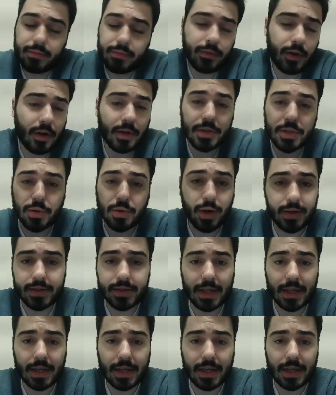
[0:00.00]
also,
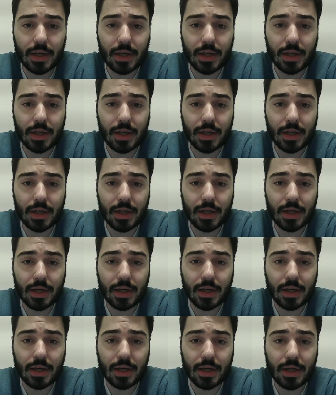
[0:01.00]
Anze Kopitar was my
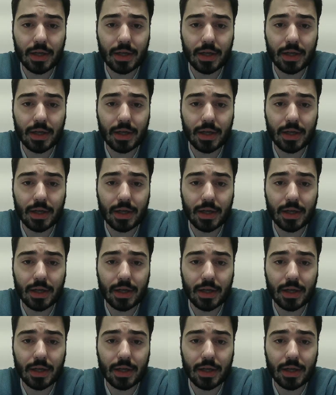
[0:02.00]
favorite